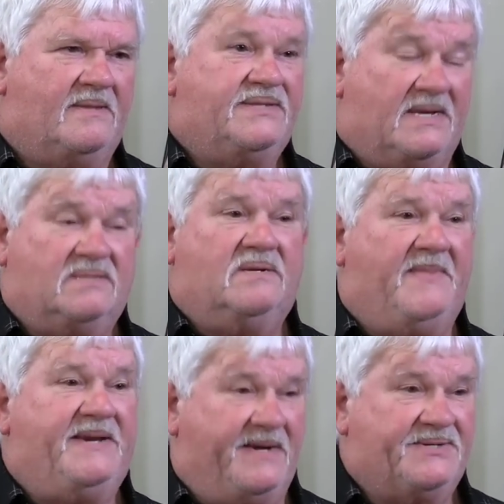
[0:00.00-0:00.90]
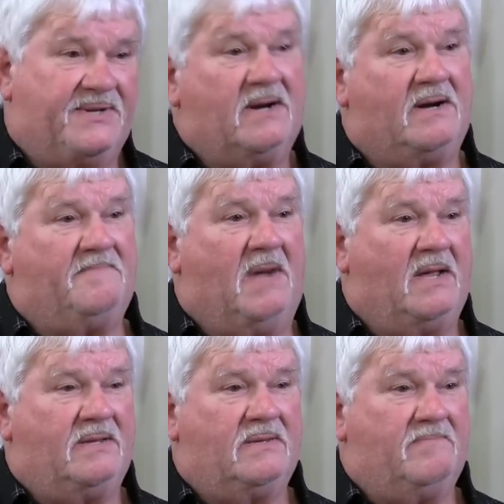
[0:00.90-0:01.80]
telling him he needs to hire
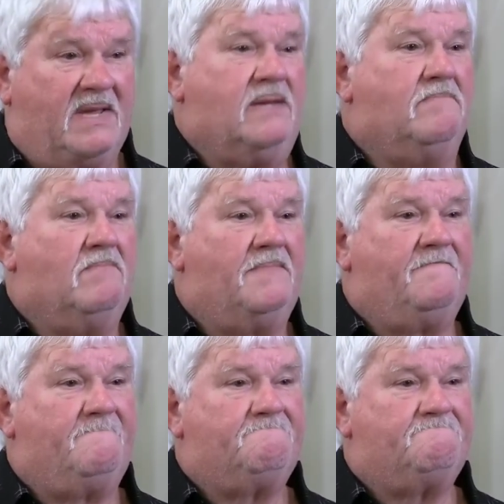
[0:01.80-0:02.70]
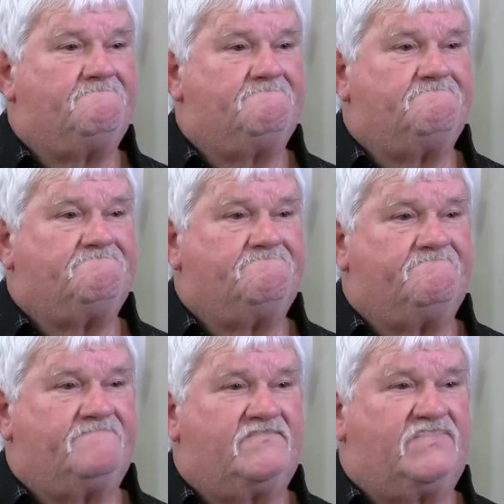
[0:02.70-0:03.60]
Mike Bean
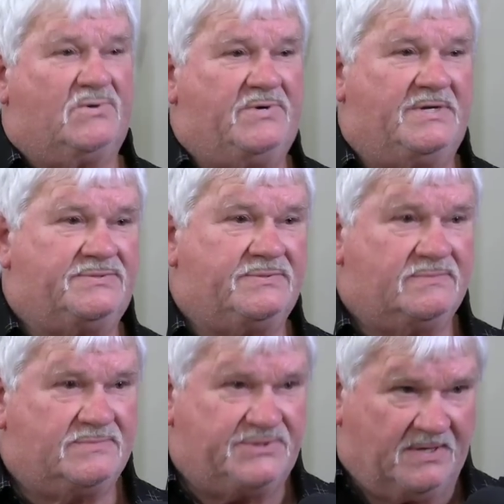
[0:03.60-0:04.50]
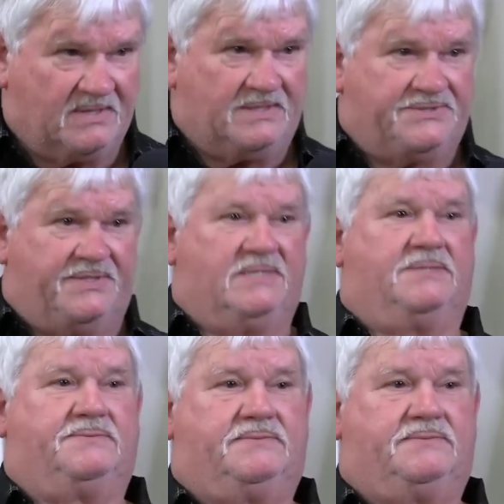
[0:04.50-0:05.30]
to run Sterling's team.